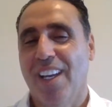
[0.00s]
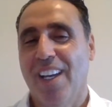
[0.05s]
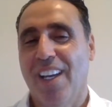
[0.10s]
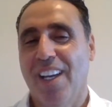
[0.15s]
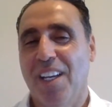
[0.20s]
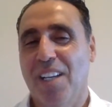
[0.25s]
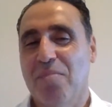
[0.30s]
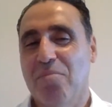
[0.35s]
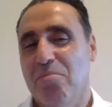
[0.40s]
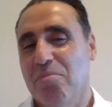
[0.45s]

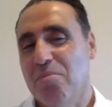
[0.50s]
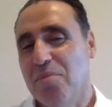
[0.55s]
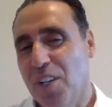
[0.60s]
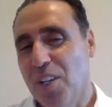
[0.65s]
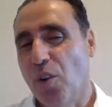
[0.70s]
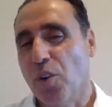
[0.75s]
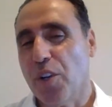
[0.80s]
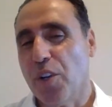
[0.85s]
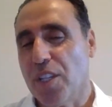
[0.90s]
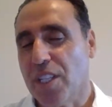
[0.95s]
in
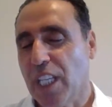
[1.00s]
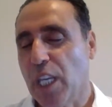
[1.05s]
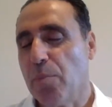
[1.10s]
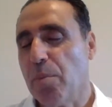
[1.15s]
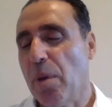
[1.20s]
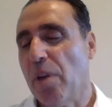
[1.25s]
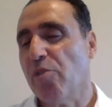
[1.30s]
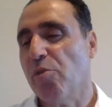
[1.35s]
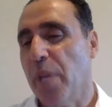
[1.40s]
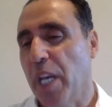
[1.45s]
order to
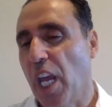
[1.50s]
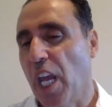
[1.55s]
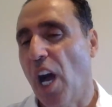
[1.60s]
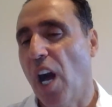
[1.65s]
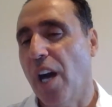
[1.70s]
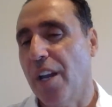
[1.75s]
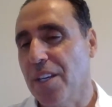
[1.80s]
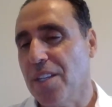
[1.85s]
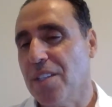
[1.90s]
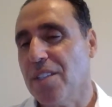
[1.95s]
keep everybody
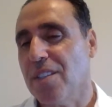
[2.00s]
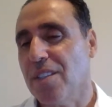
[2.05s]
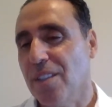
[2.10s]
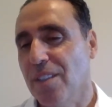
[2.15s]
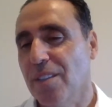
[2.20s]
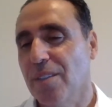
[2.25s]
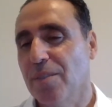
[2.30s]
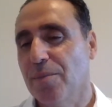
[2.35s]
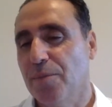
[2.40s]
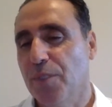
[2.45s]
honest.
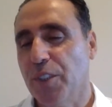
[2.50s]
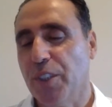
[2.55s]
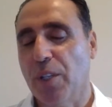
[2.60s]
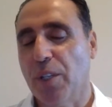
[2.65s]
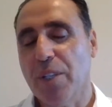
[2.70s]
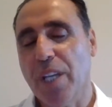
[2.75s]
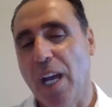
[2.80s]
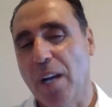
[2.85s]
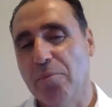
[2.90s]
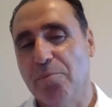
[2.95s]

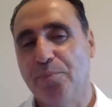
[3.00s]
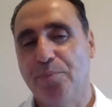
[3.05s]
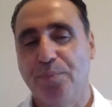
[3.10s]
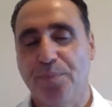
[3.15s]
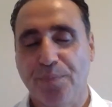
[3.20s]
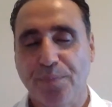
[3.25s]
So, yeah.